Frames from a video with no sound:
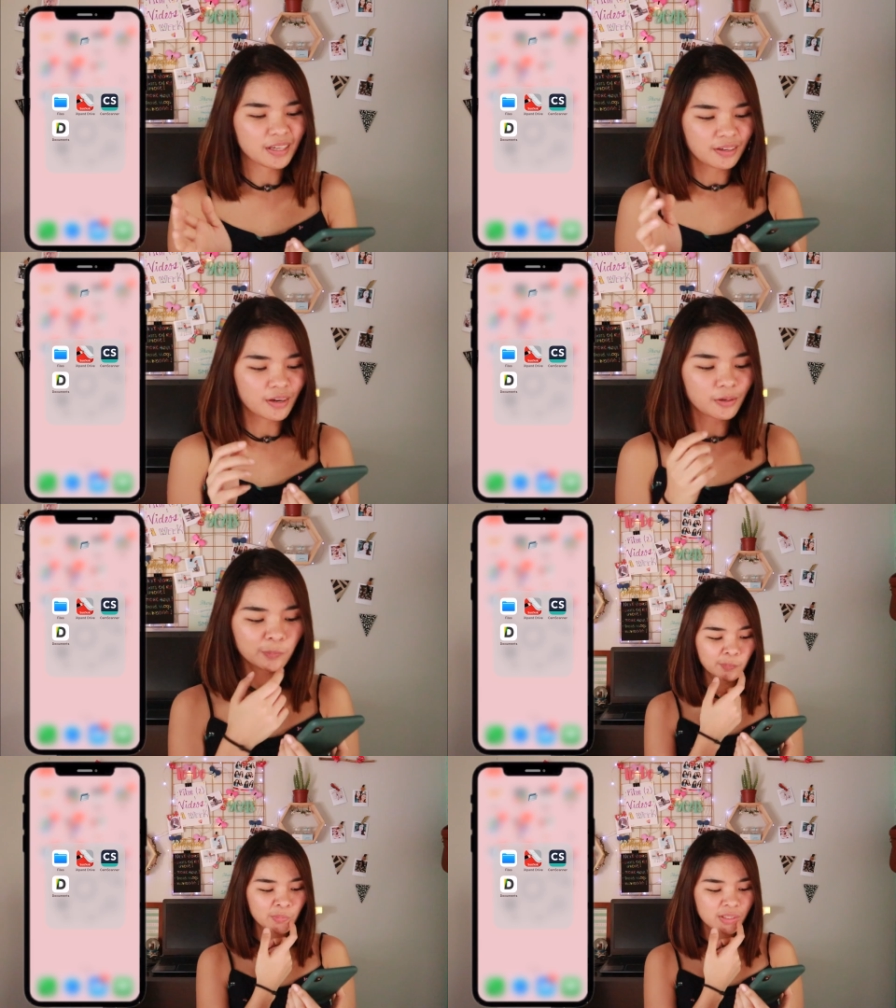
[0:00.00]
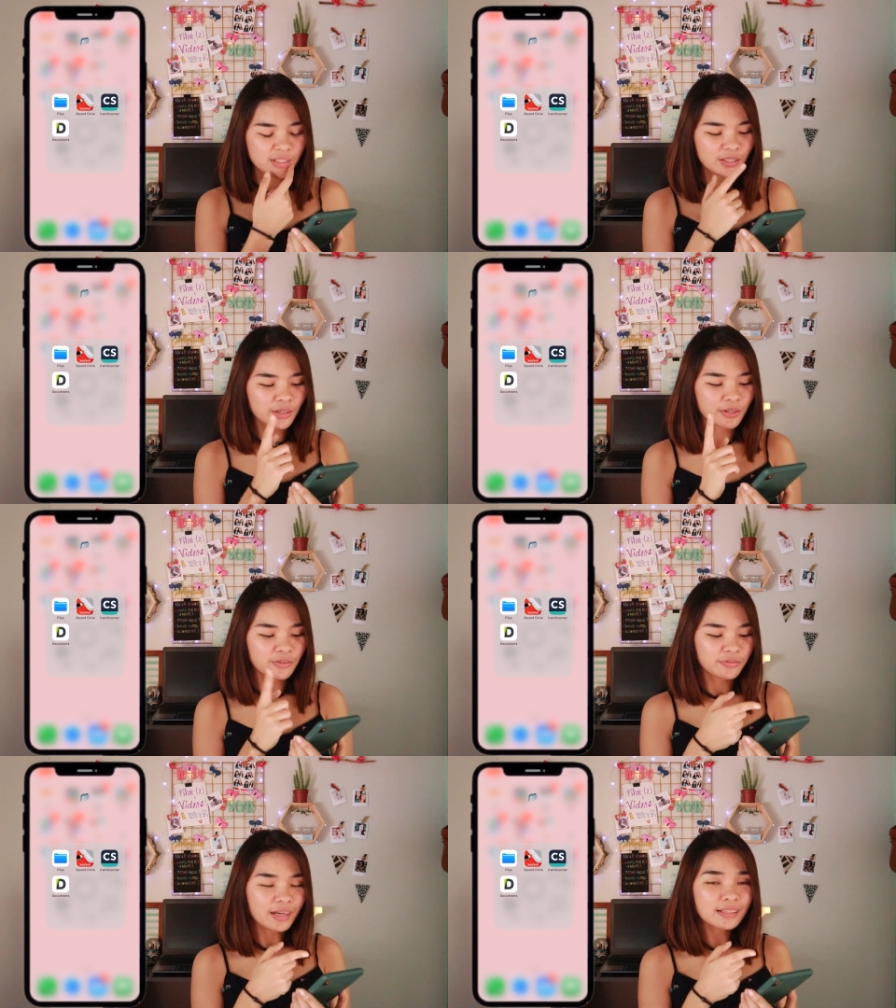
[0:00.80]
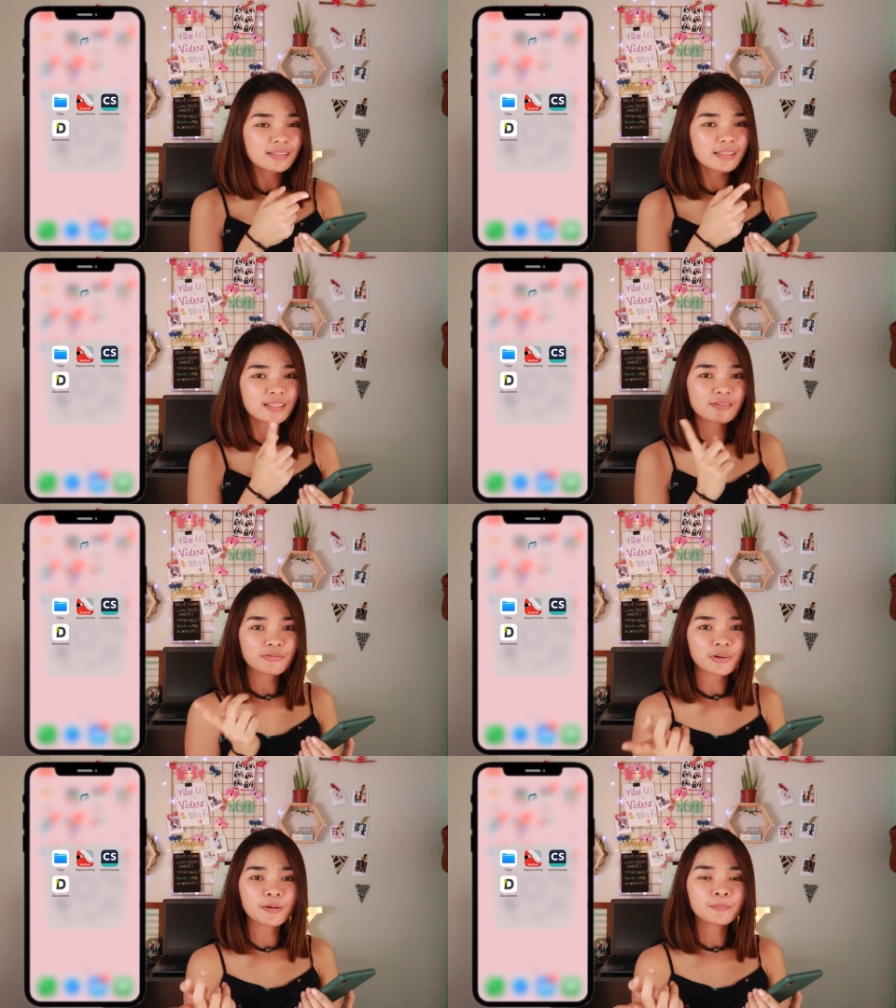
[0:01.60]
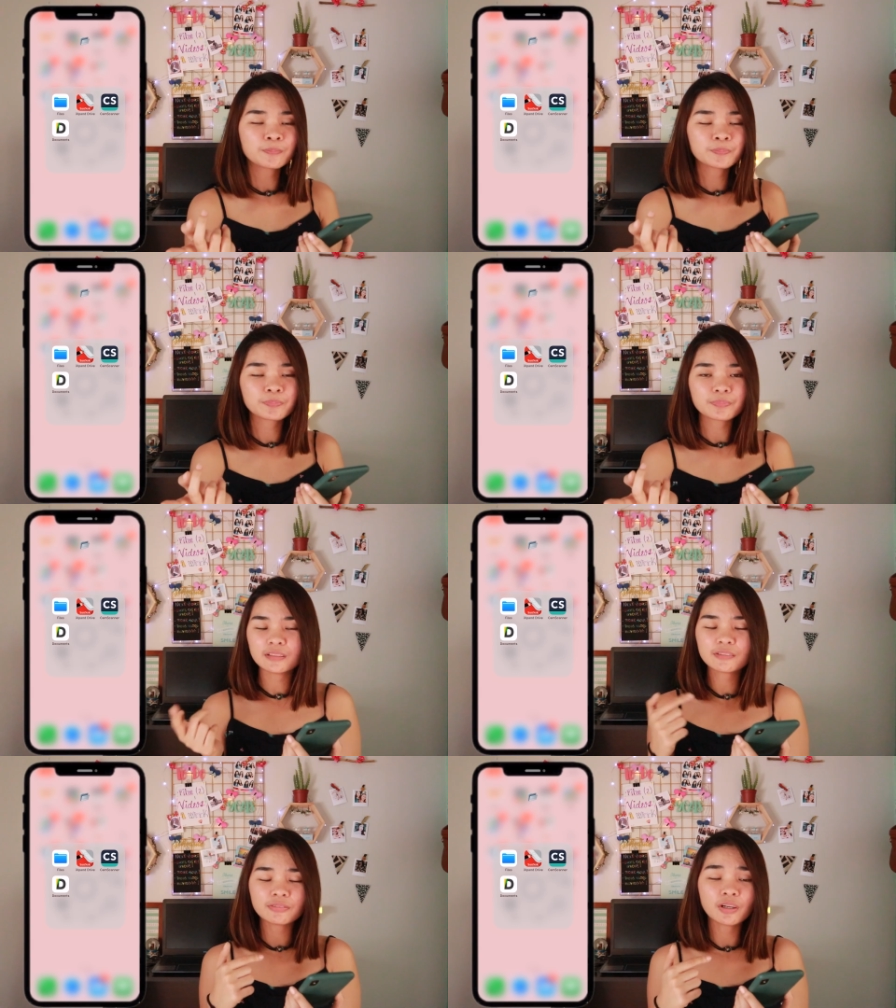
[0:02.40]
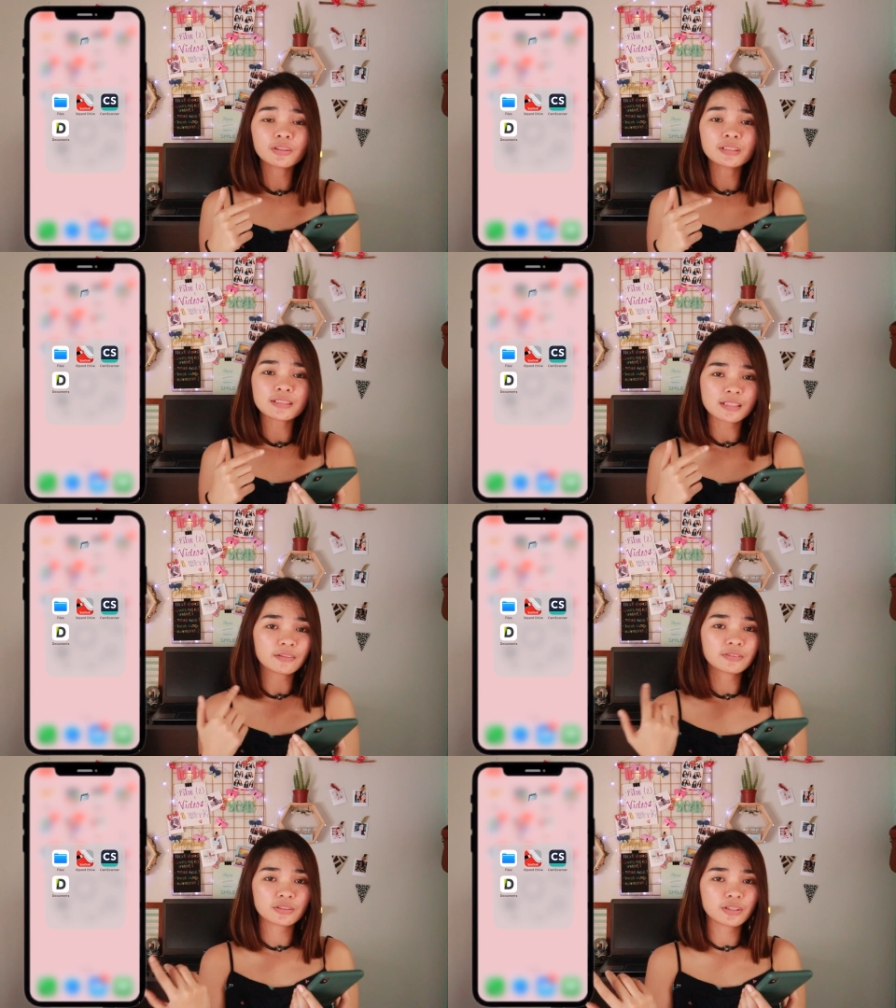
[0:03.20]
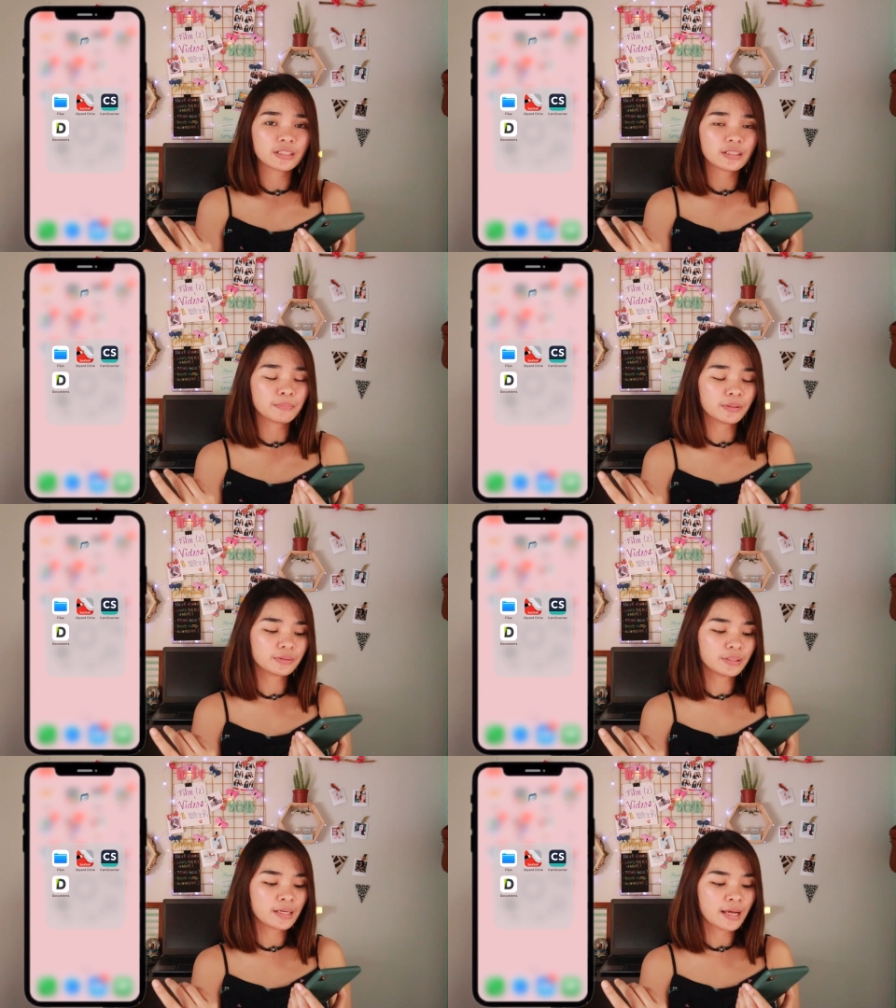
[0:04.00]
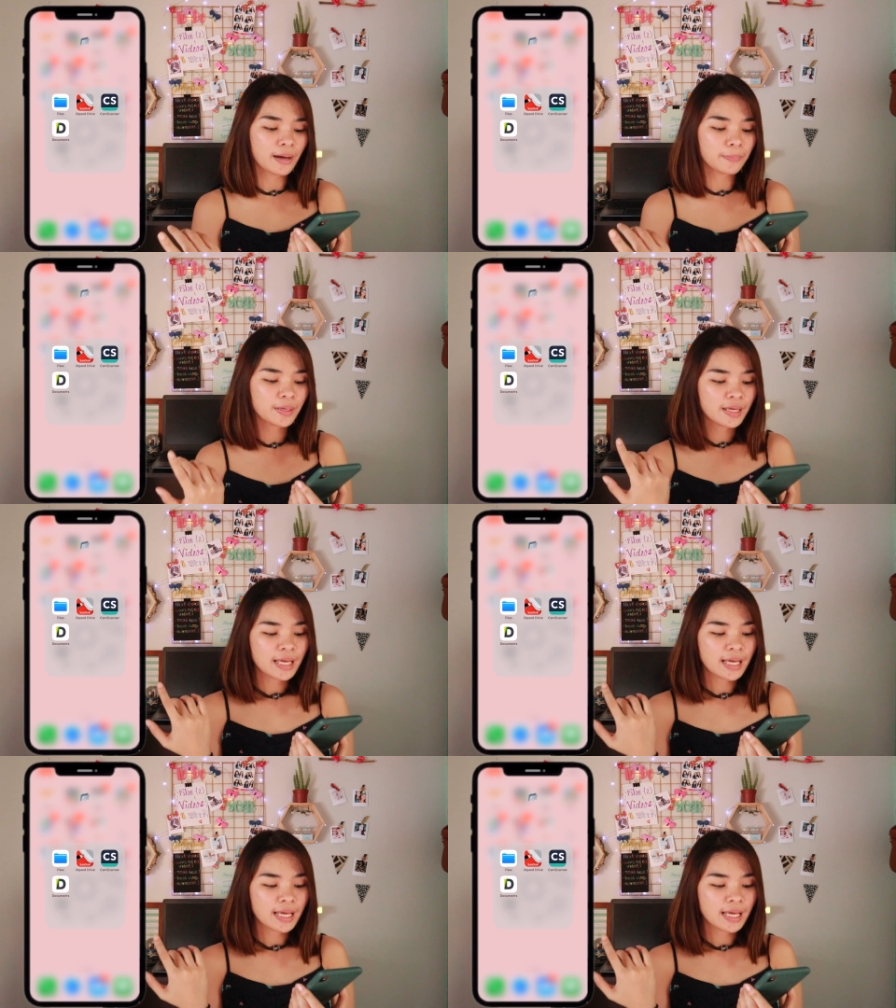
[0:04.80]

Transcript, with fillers: I don't know. So files is from the phone itself. It's already a built-in app.